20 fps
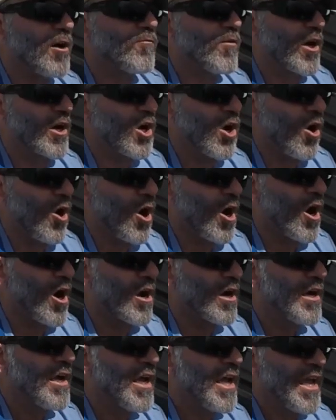of a
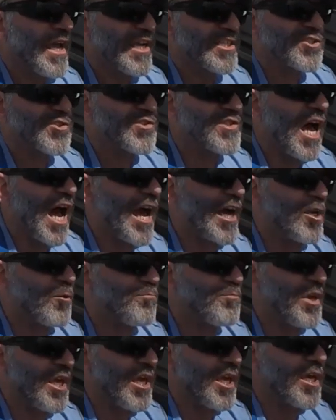car. It's not
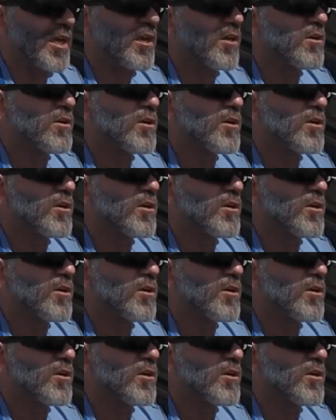a big